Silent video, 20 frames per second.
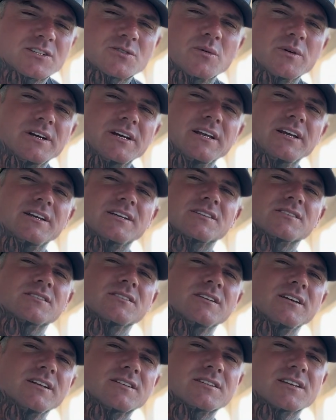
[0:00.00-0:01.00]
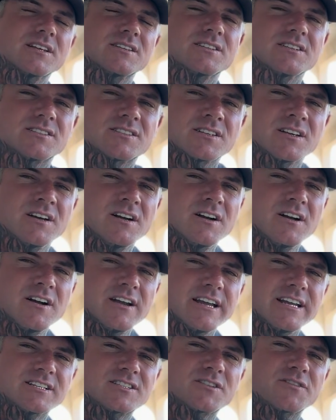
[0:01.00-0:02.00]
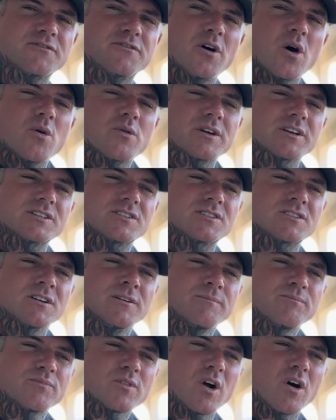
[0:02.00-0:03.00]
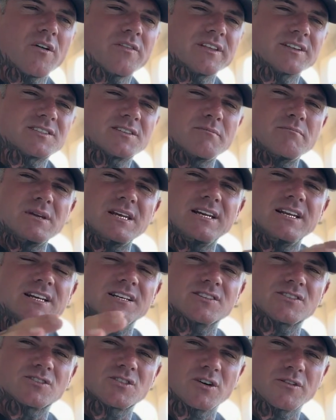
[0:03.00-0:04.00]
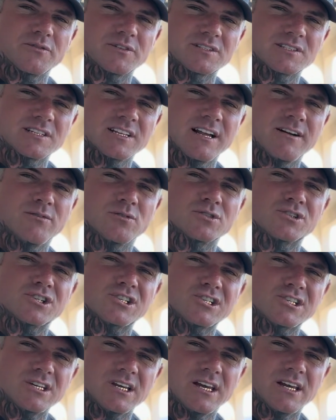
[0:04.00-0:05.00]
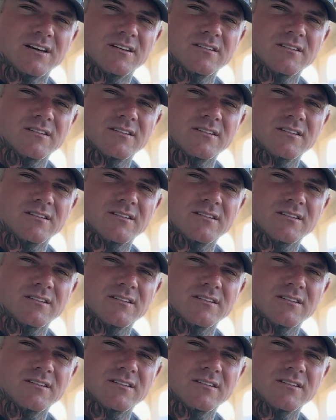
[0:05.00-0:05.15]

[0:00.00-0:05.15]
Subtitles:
what it is. It's because it's focused on this immediate surface level shit.